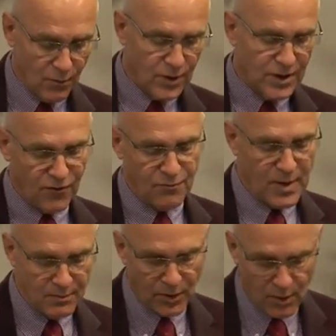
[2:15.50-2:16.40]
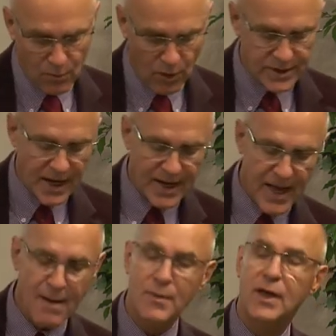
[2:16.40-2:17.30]
would give people a more
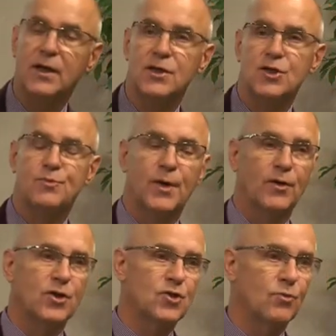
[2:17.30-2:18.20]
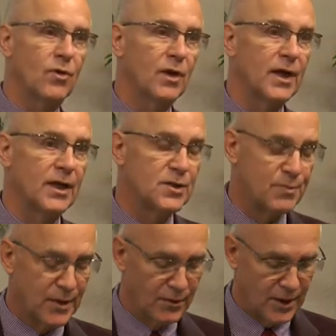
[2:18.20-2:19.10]
dynamic spiritual
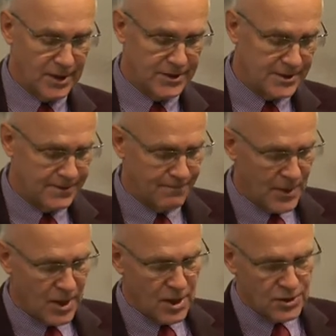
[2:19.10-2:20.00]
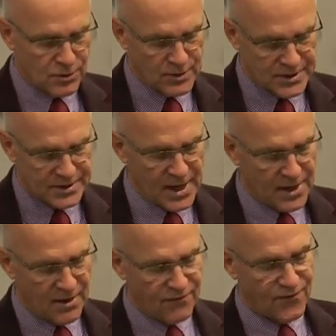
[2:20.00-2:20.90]
experience. So instead
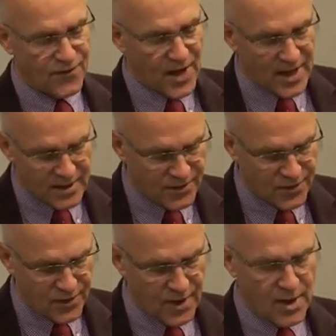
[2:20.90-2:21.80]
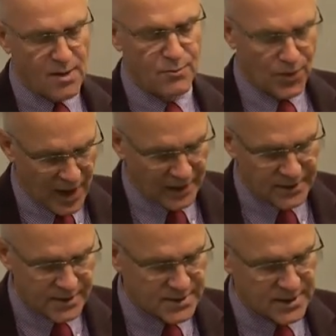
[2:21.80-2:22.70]
of faith
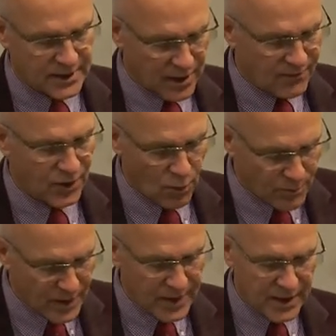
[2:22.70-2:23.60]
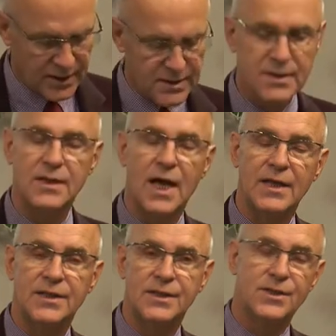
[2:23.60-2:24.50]
practiced in loving obedience
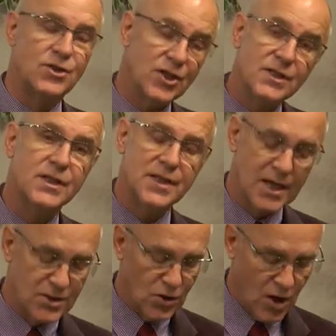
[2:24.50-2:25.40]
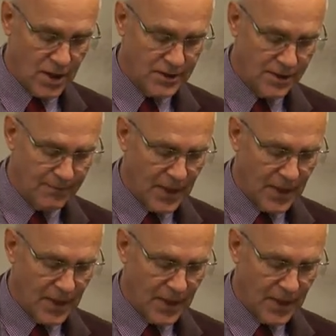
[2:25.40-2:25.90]
as Jesus had taught,